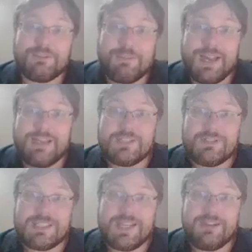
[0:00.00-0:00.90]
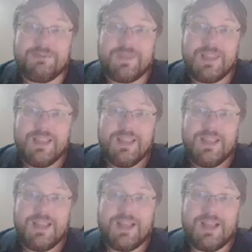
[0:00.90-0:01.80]
paintings for sale
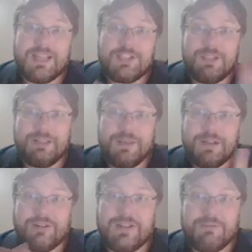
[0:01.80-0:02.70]
that you can bid on.